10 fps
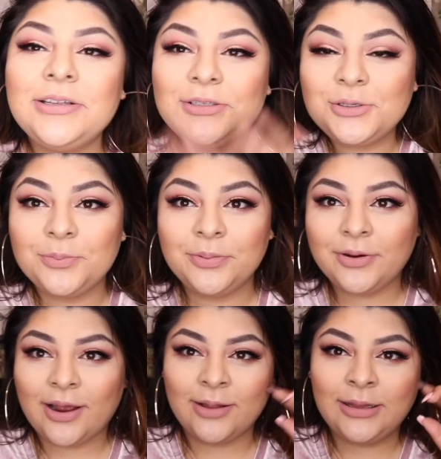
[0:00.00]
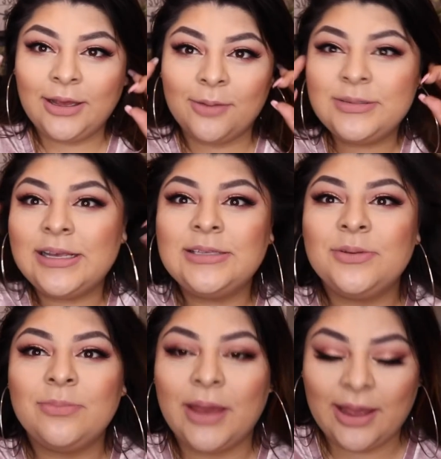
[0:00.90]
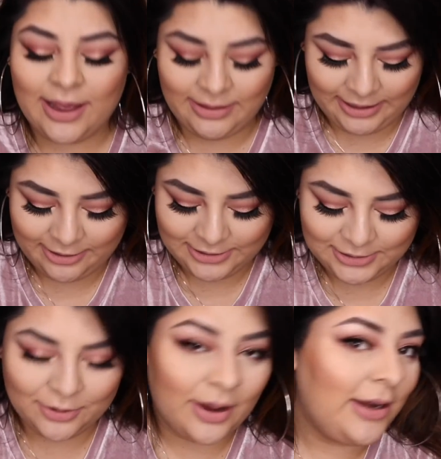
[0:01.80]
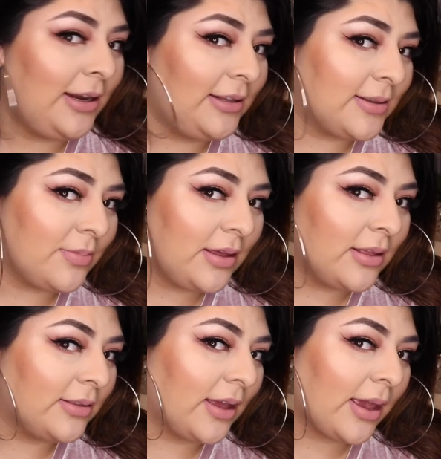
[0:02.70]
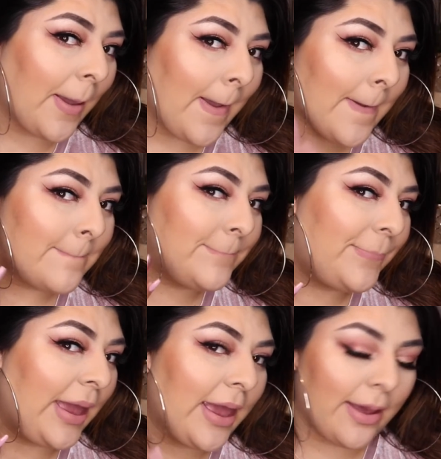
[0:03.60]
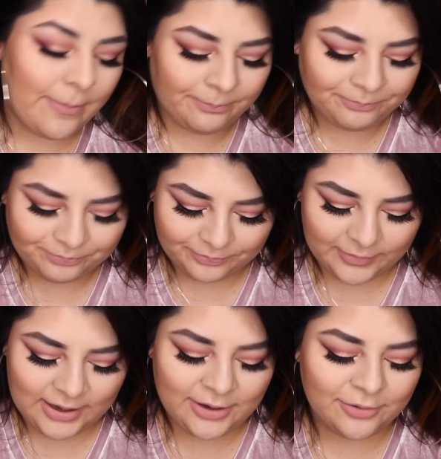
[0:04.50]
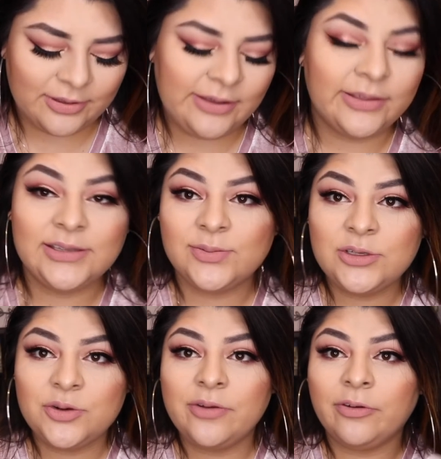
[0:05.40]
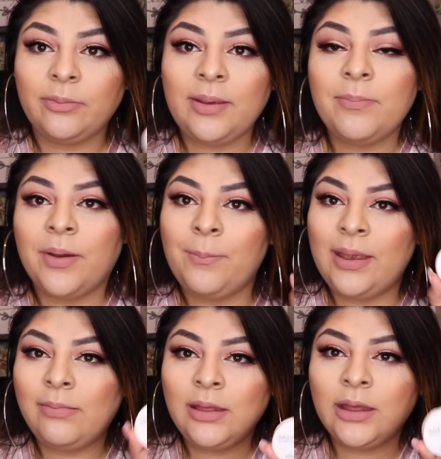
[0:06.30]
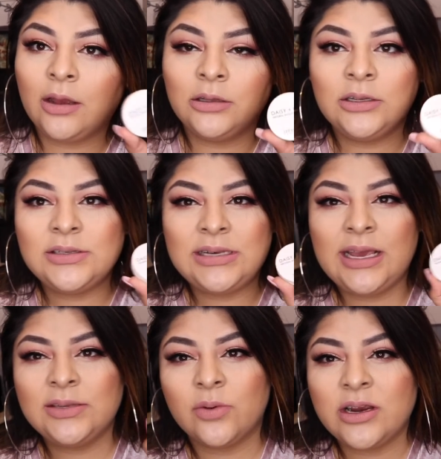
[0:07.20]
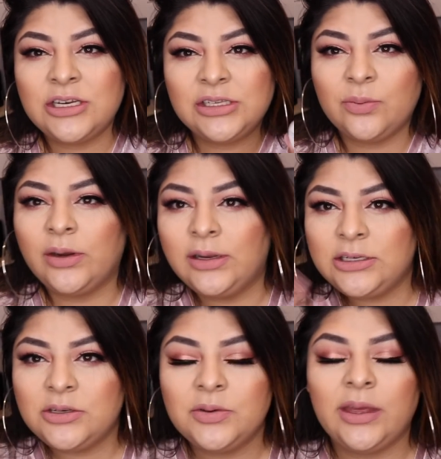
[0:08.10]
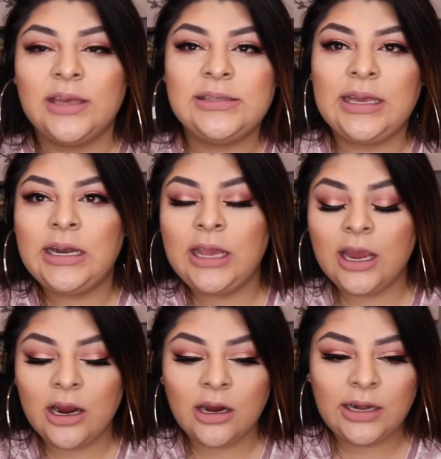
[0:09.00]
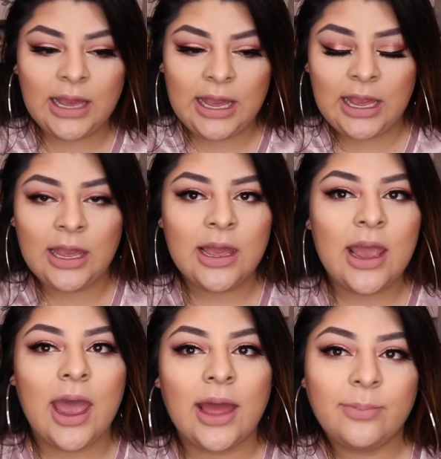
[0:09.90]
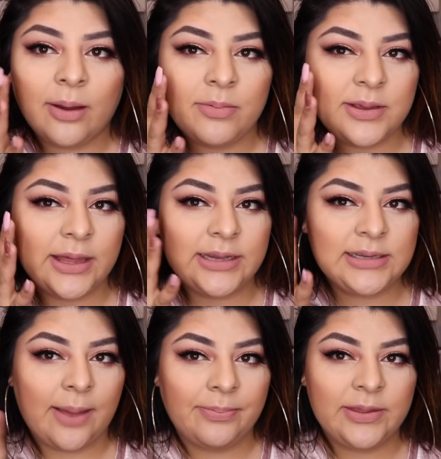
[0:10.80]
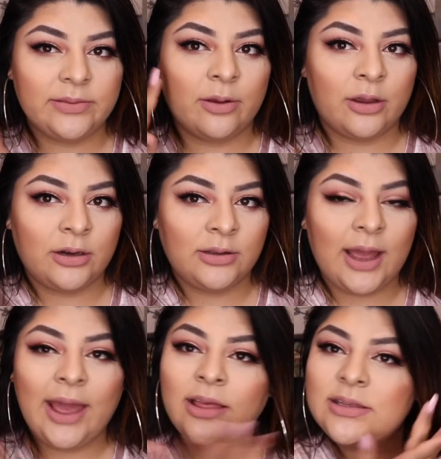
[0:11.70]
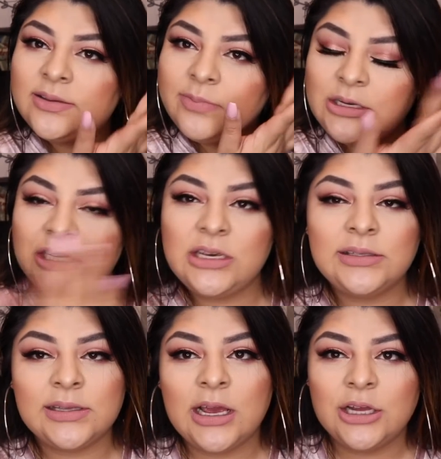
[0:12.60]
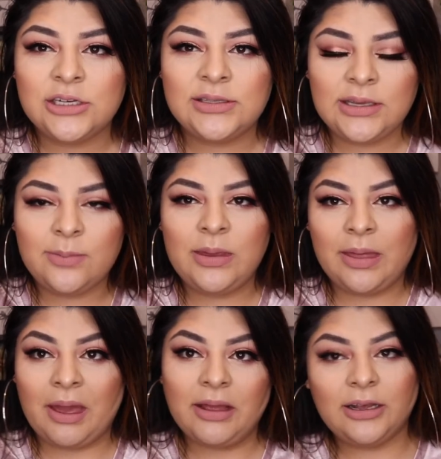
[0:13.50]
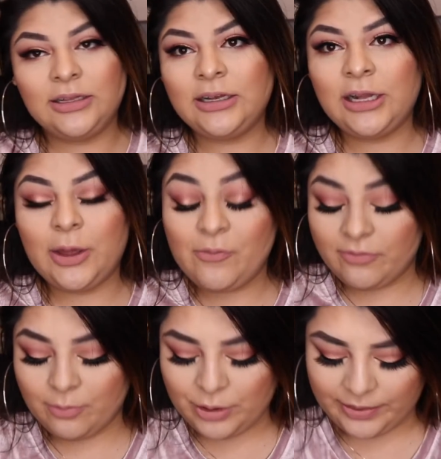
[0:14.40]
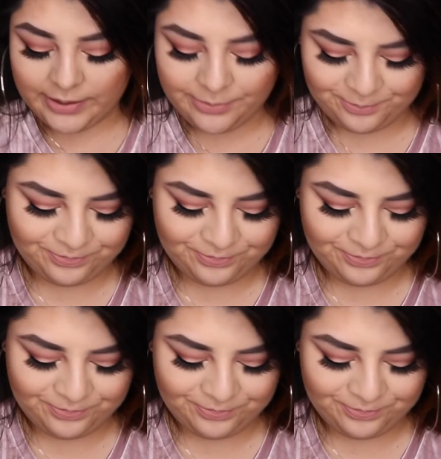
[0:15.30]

I like obsessed with my highlighter, so I need something that's like bam. I don't think this will do it for me, but maybe like on those days where I just want to do like a skincare day, I'd probably like tap this on the highlights of my cheeks just to give me that glow from within.